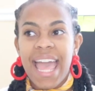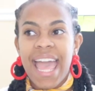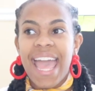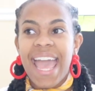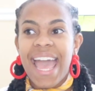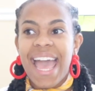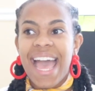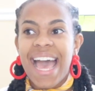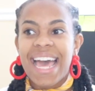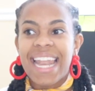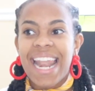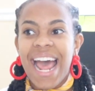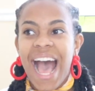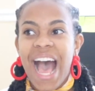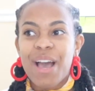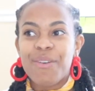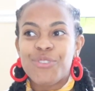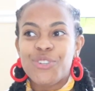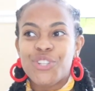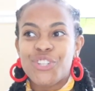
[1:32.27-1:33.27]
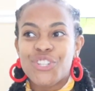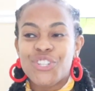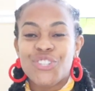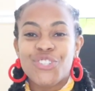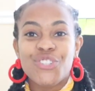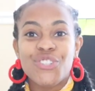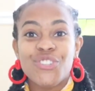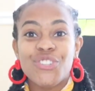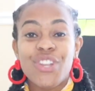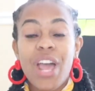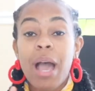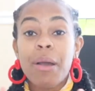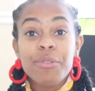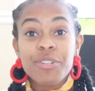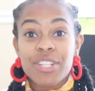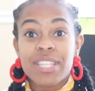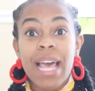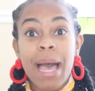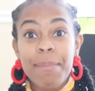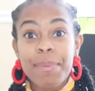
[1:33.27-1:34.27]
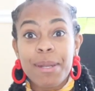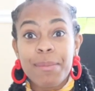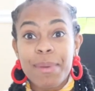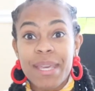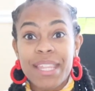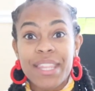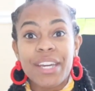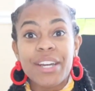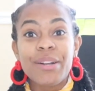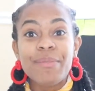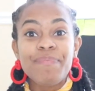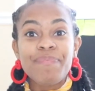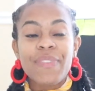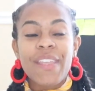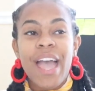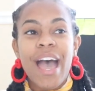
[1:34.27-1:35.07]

and I was just happy to be there.